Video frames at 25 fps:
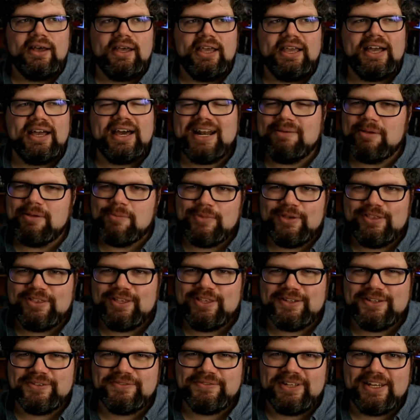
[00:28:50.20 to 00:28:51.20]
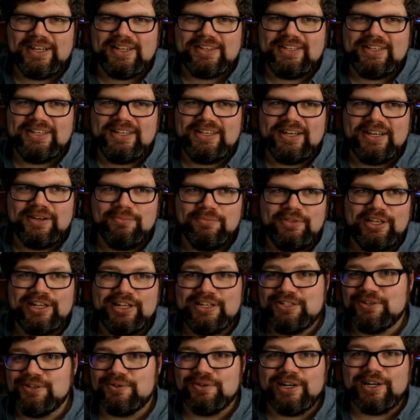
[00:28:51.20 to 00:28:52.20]
it kind of made me think of like the um, the
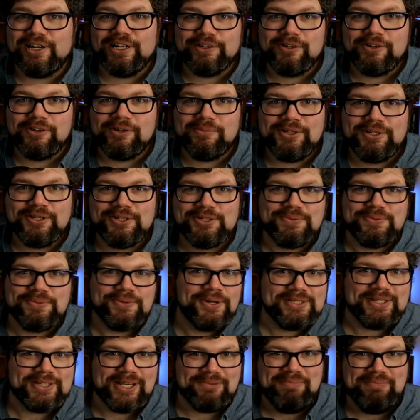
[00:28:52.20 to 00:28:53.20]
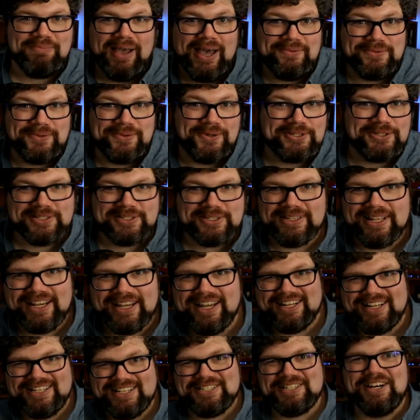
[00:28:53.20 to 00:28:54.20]
adult coloring books where it's like bad words and that
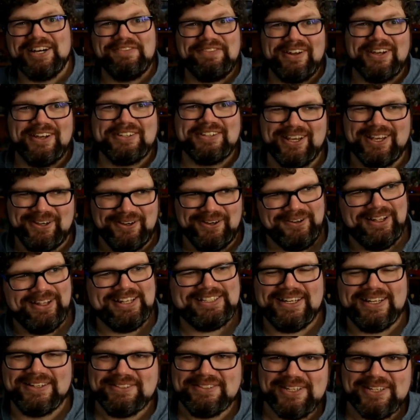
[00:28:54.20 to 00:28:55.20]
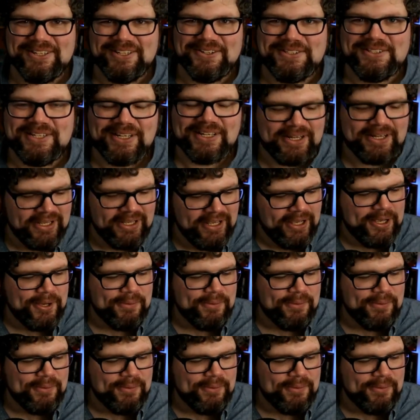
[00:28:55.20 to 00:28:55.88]
kind of stuff, and I was like, oh, that sounds interesting.